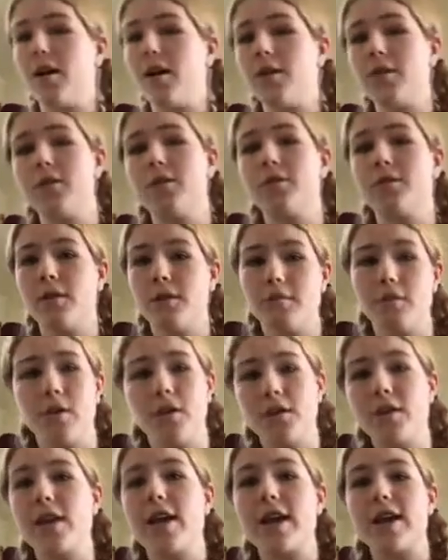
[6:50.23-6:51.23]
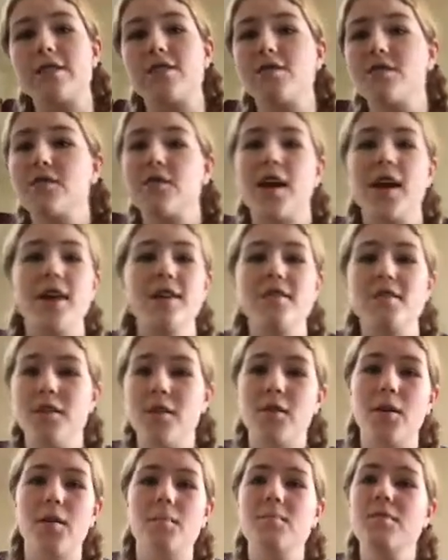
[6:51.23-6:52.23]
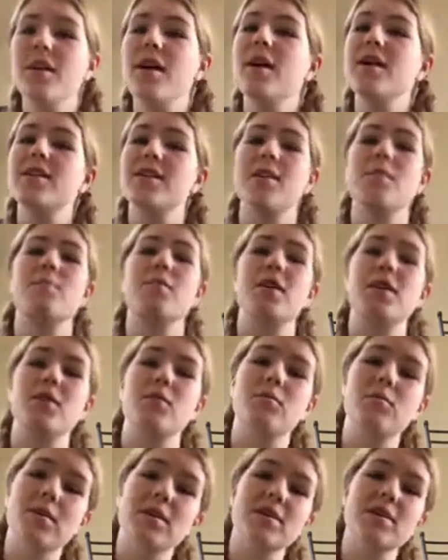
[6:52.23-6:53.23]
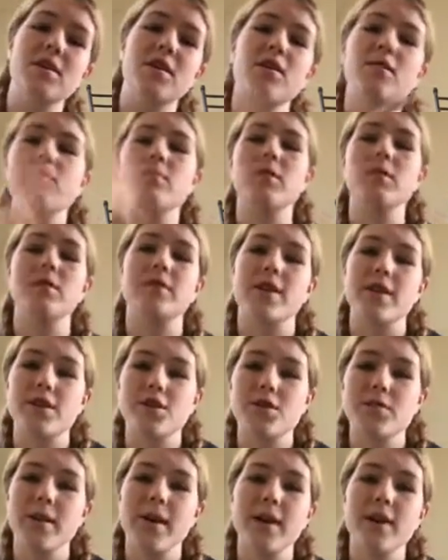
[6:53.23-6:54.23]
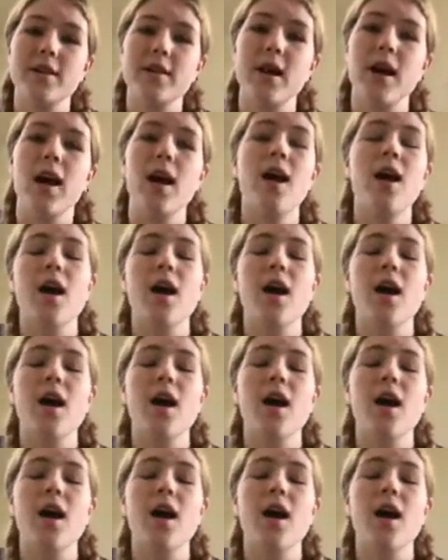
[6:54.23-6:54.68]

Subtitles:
Although I've already answered that, no, I'm not. I'm getting 1 dog, multi-trained.